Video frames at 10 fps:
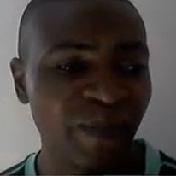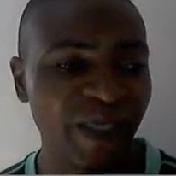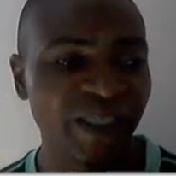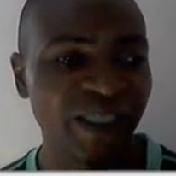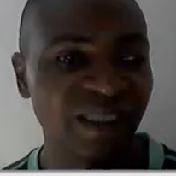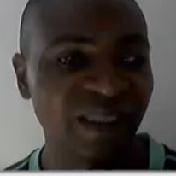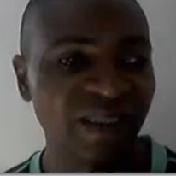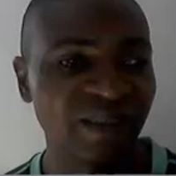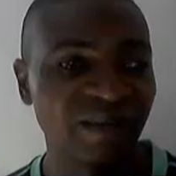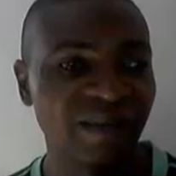Pidgin
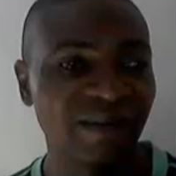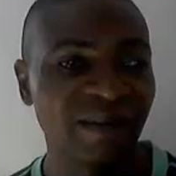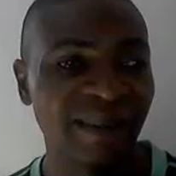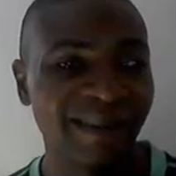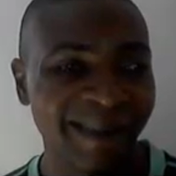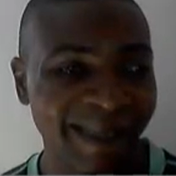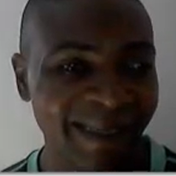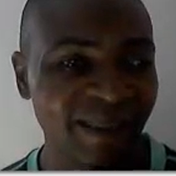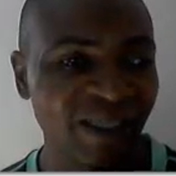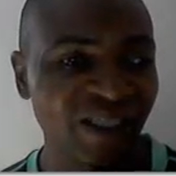
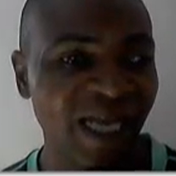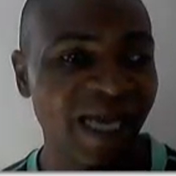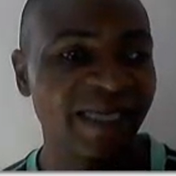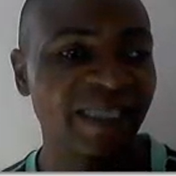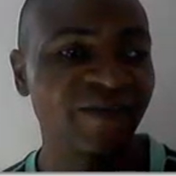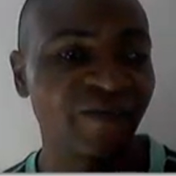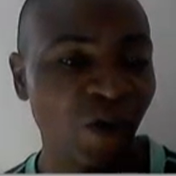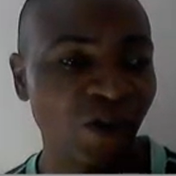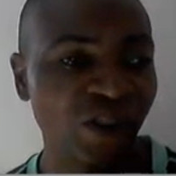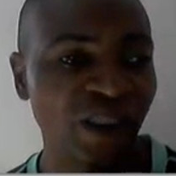English and its
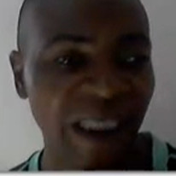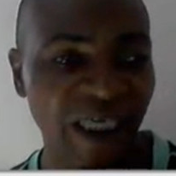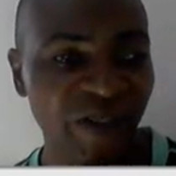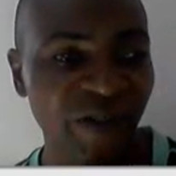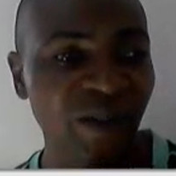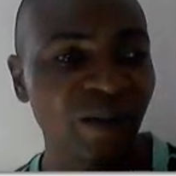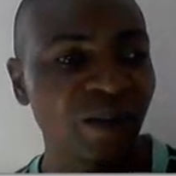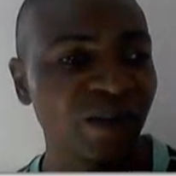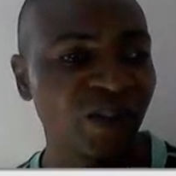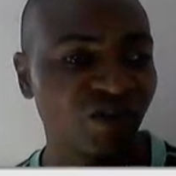functions, Creole,
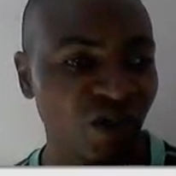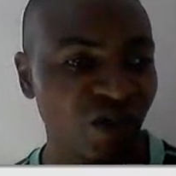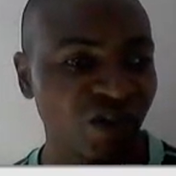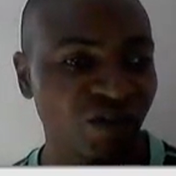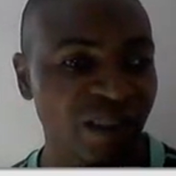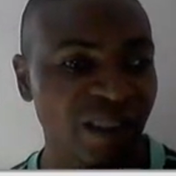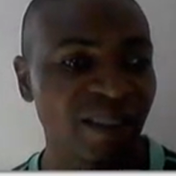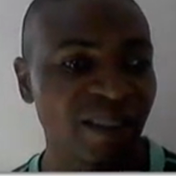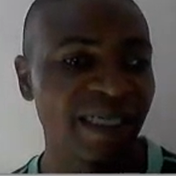structural